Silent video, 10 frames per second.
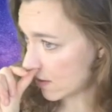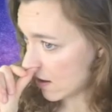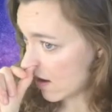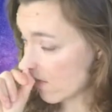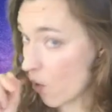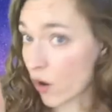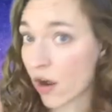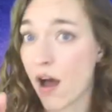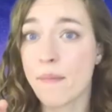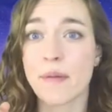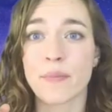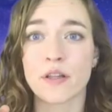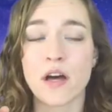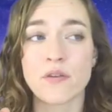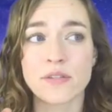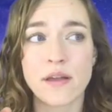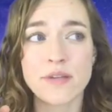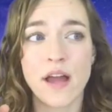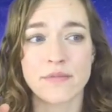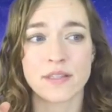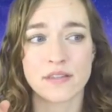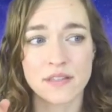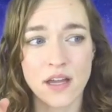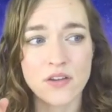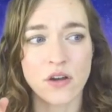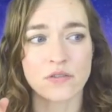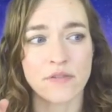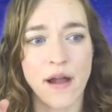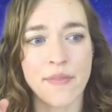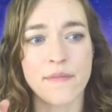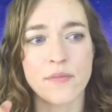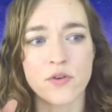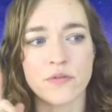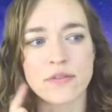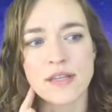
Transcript: Or comment below. Sometimes the sun goes around the moon.